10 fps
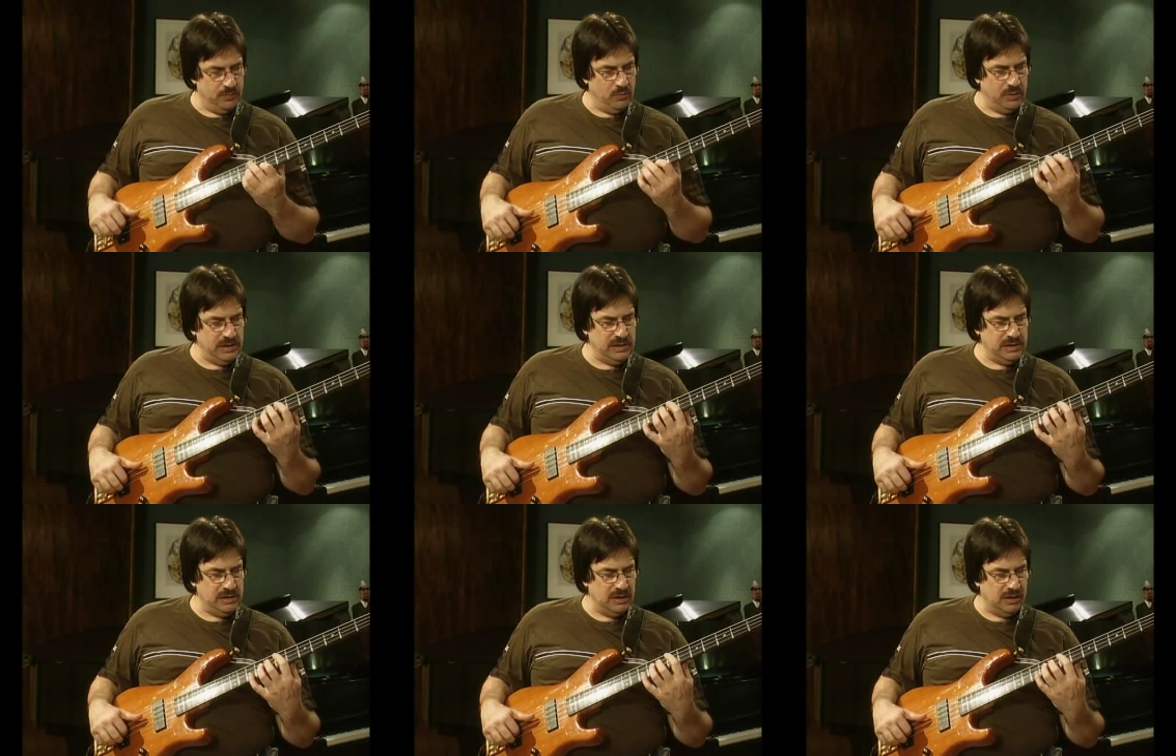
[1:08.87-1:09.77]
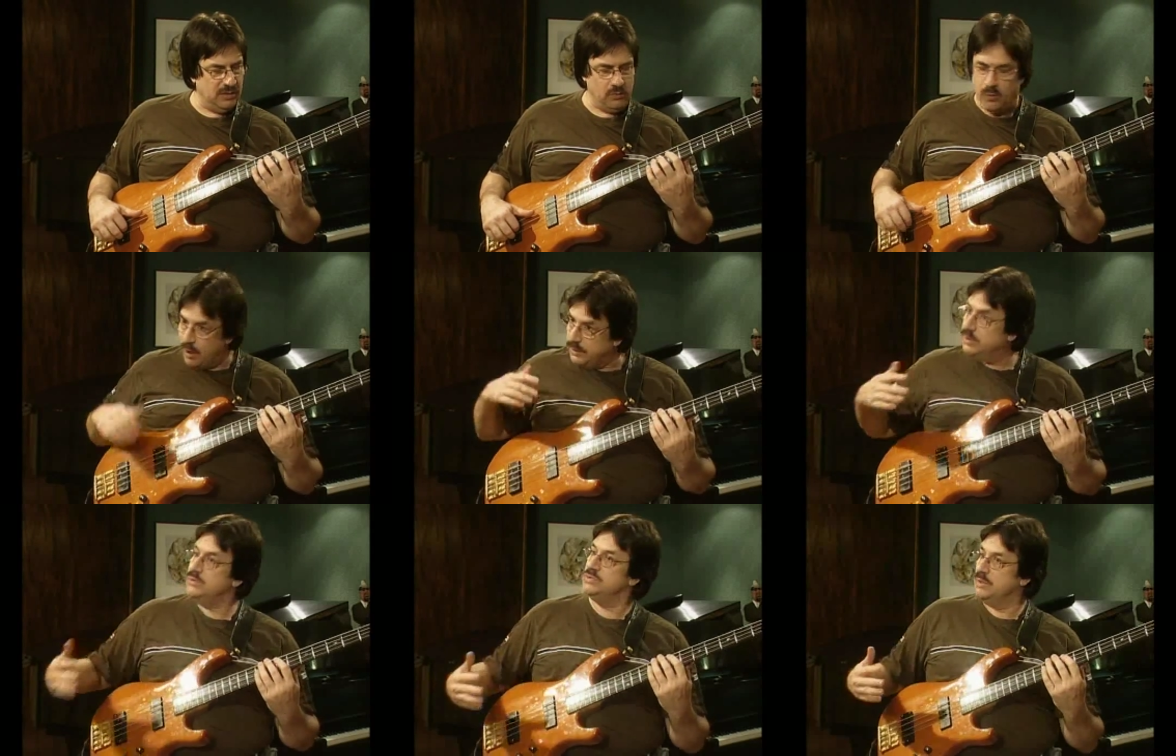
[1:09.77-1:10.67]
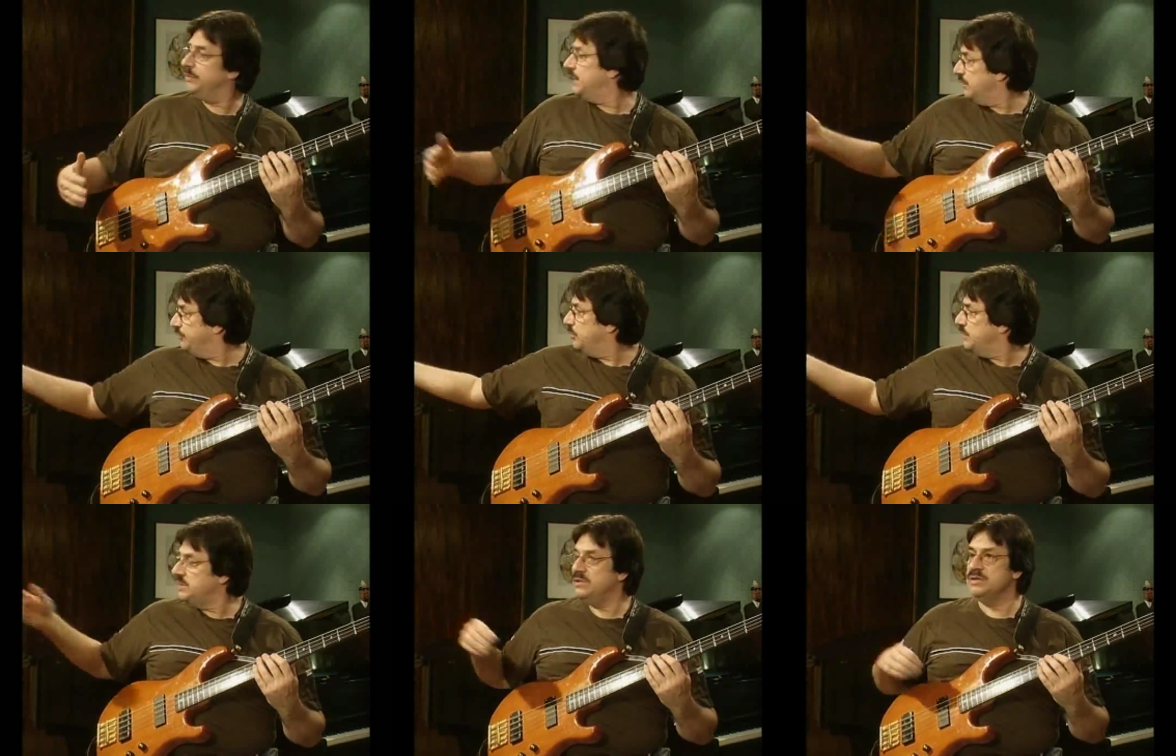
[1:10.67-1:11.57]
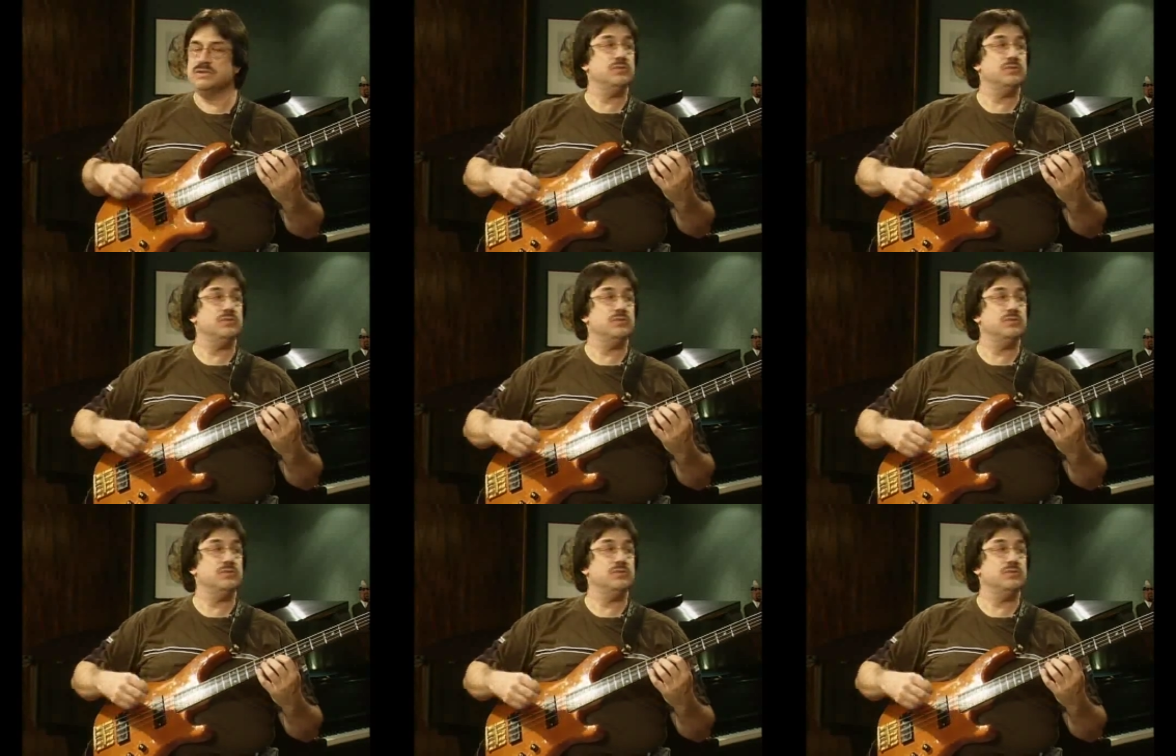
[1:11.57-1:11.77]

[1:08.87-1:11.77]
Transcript: we wanted to do something else, so we did this.